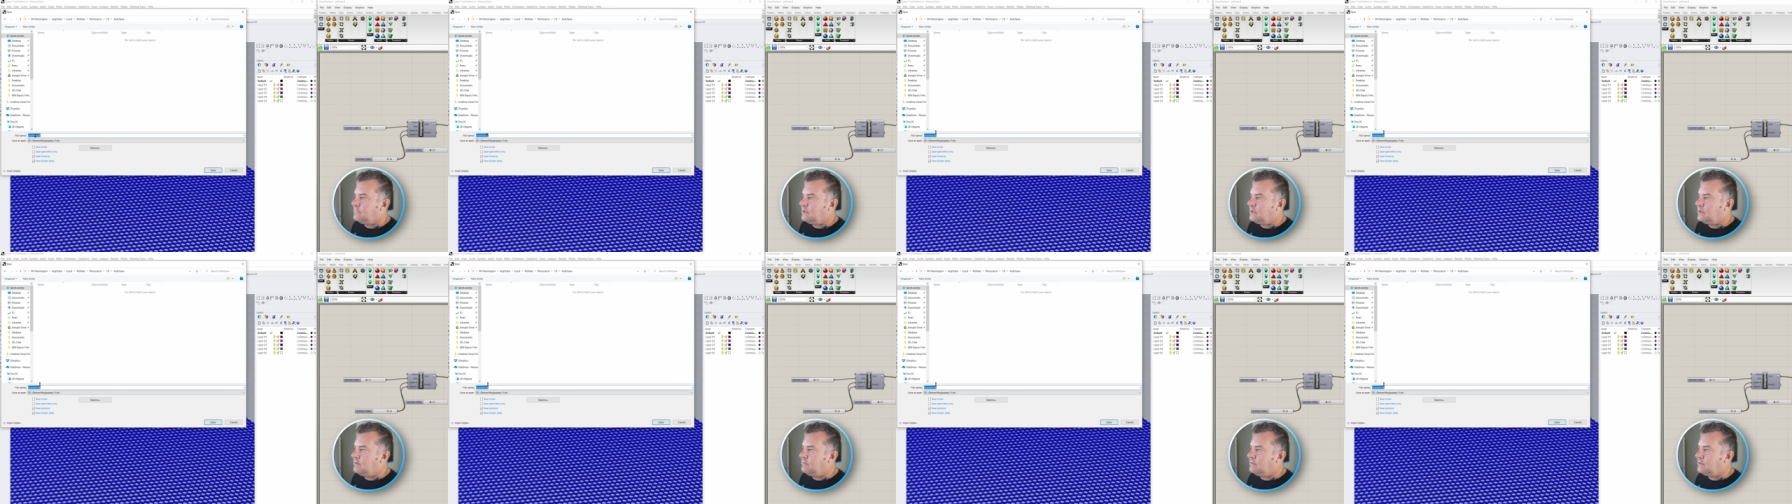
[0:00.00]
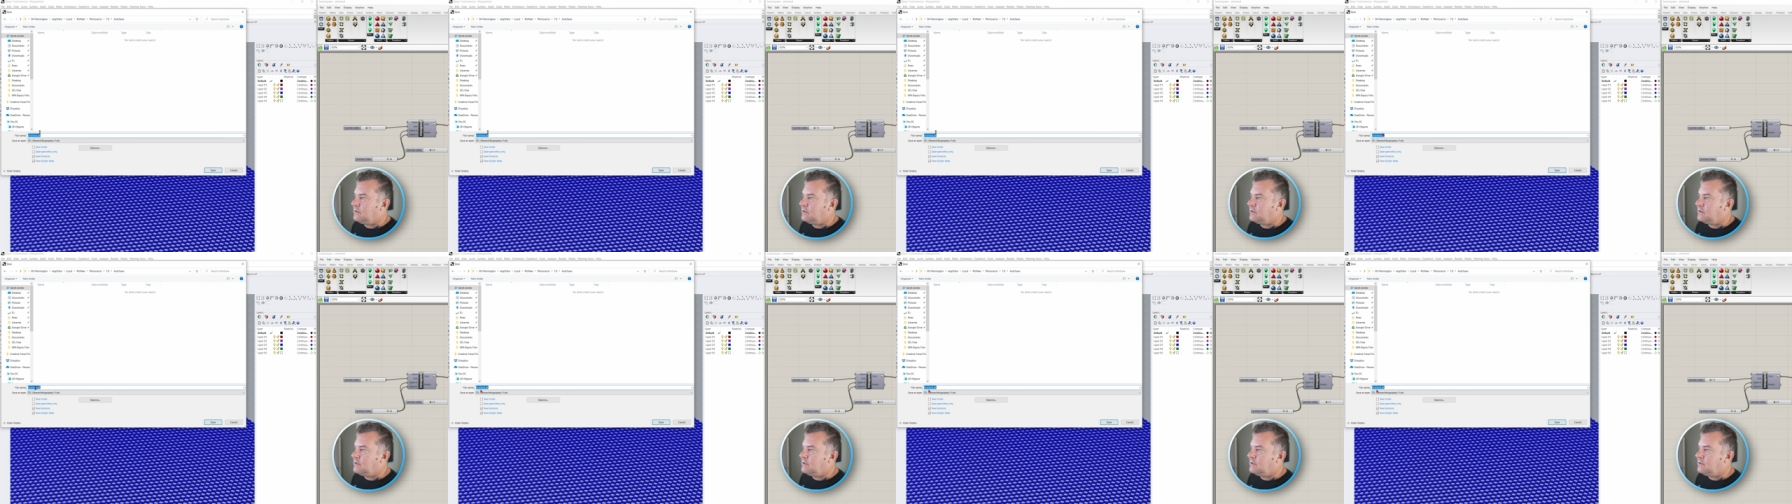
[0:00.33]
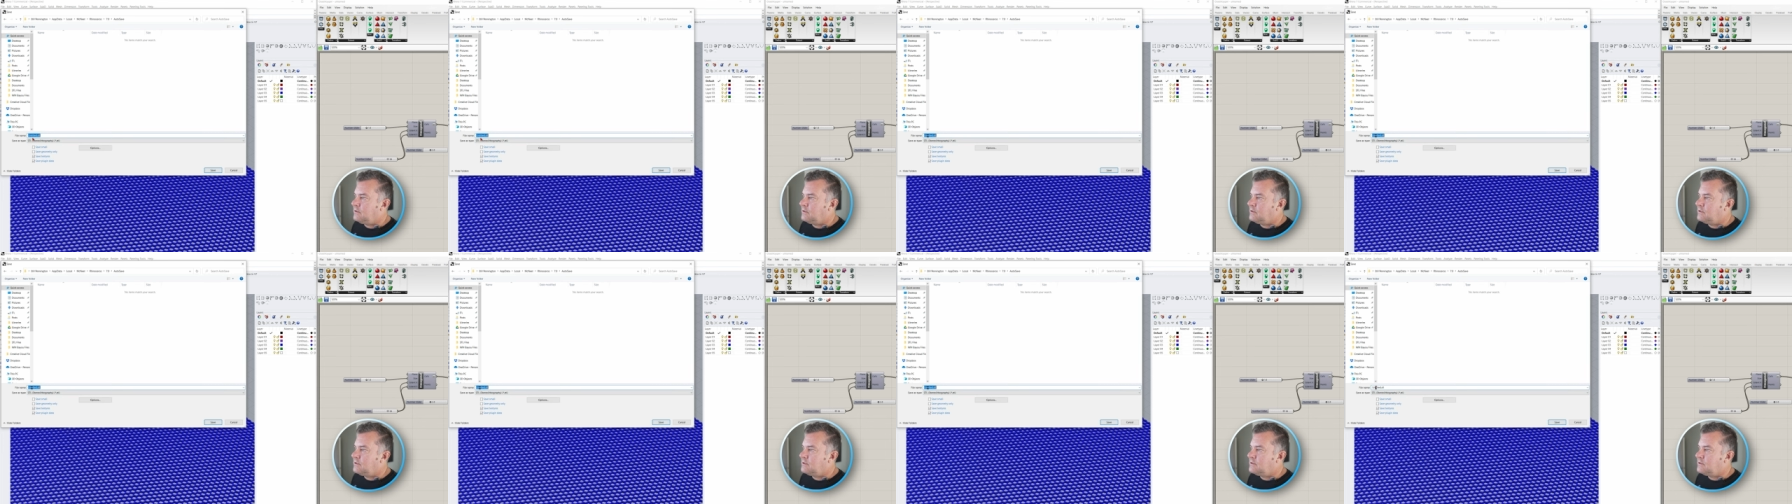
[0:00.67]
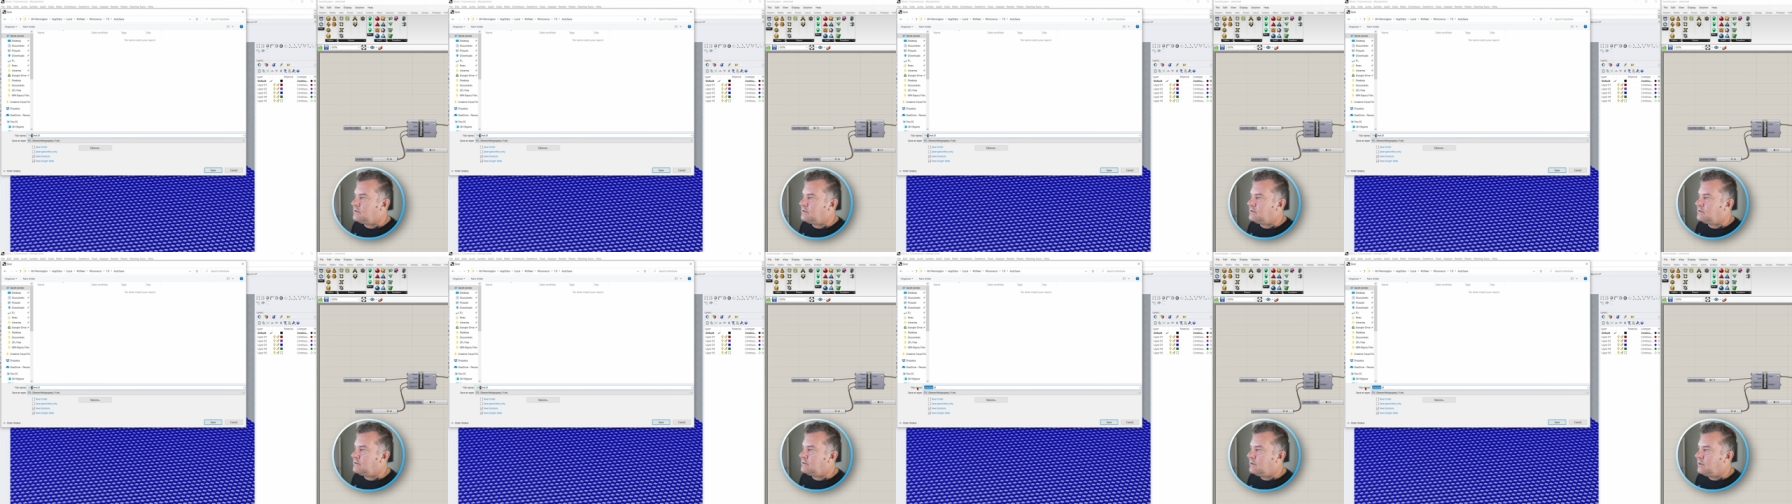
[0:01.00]
And we're going to call
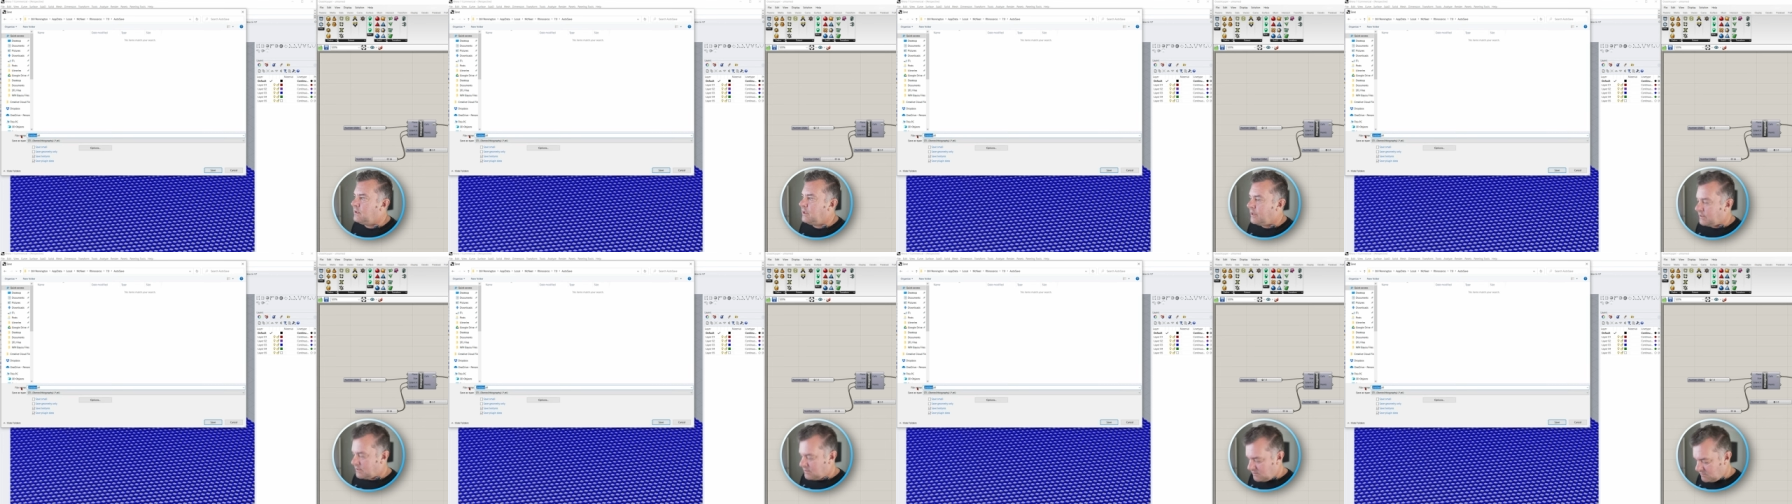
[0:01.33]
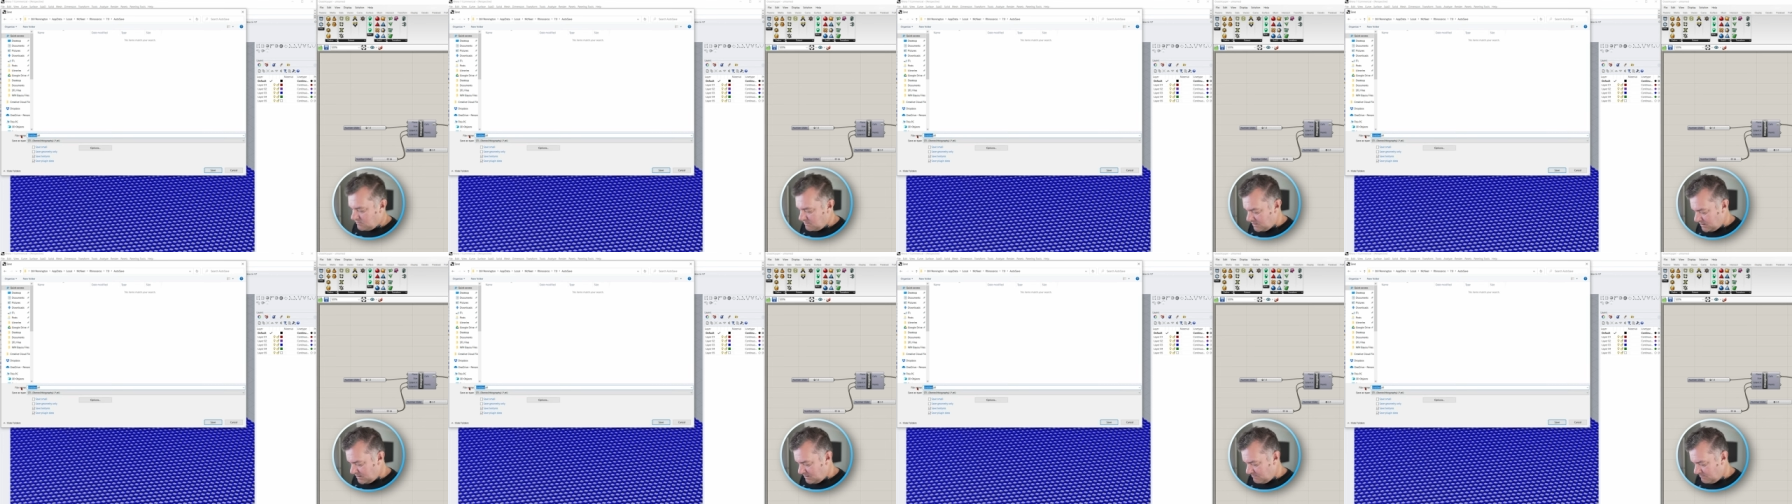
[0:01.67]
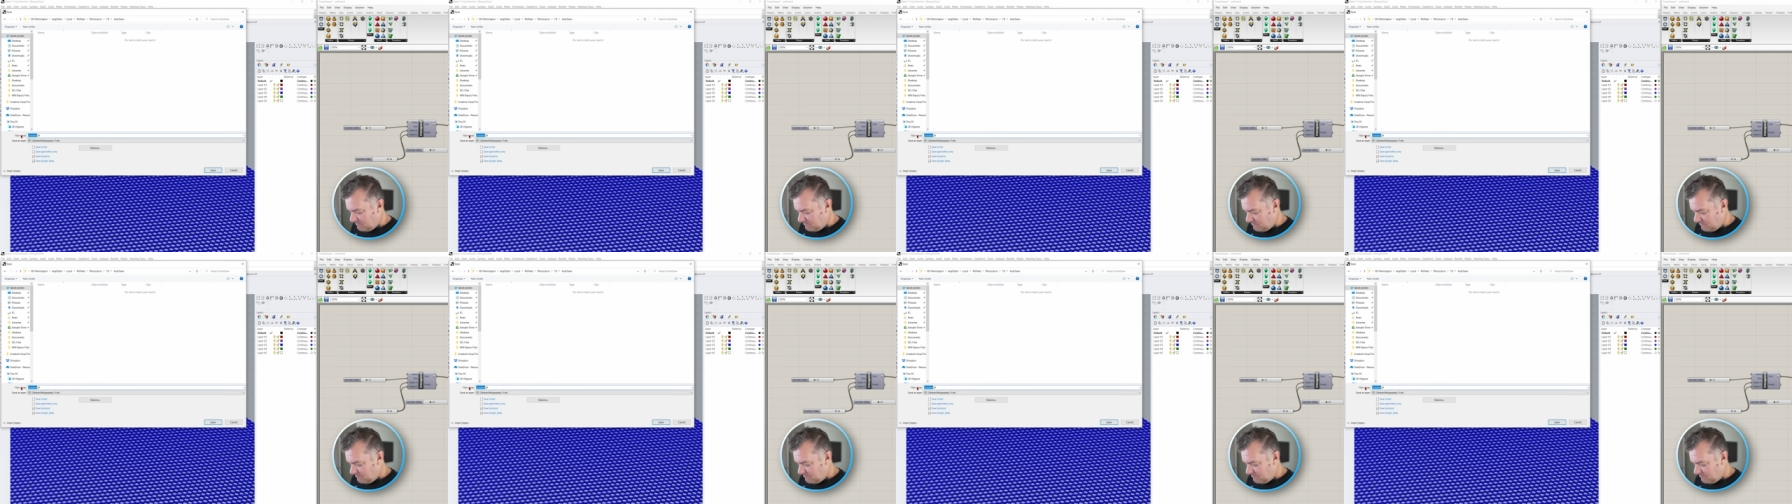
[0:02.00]
this hex grid.